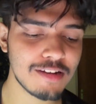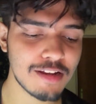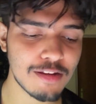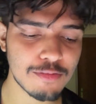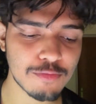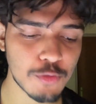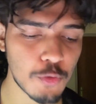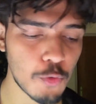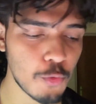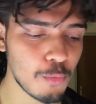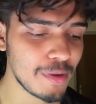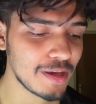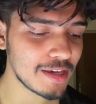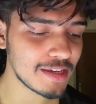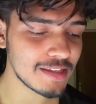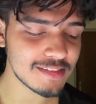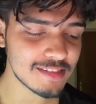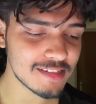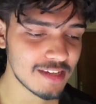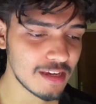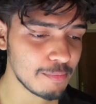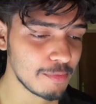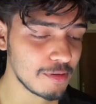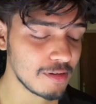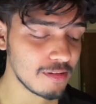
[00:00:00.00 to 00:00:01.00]
I'd go back in
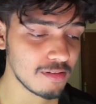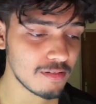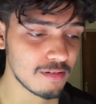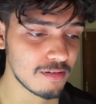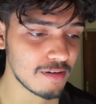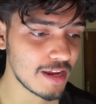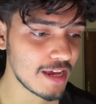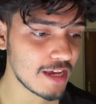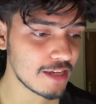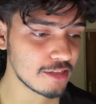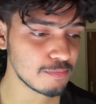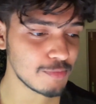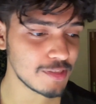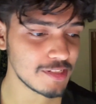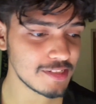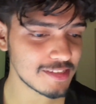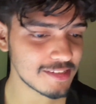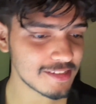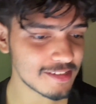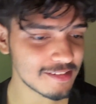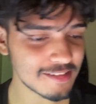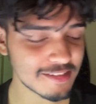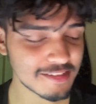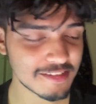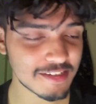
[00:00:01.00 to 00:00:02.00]
time and learn as many
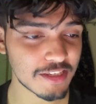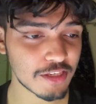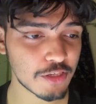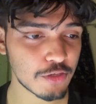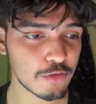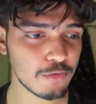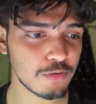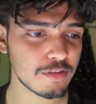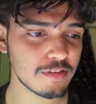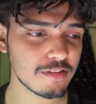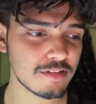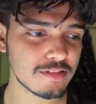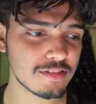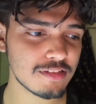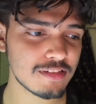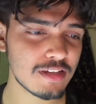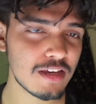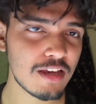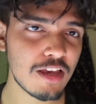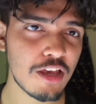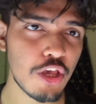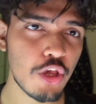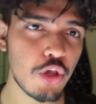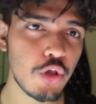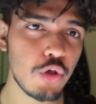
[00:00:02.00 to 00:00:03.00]
skills as I could, because
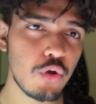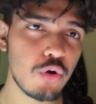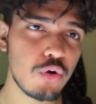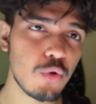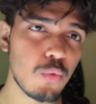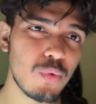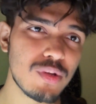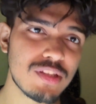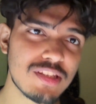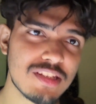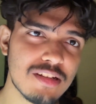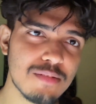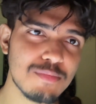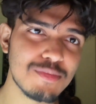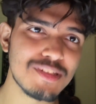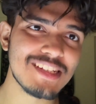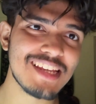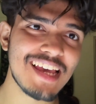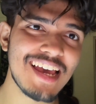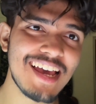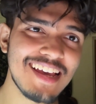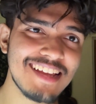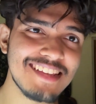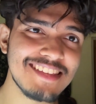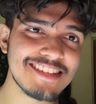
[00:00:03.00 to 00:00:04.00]
you don't know what comes in
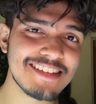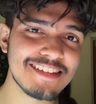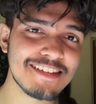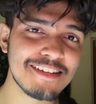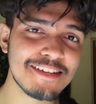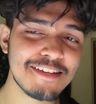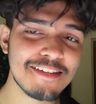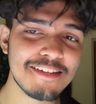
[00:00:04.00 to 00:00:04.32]
handy.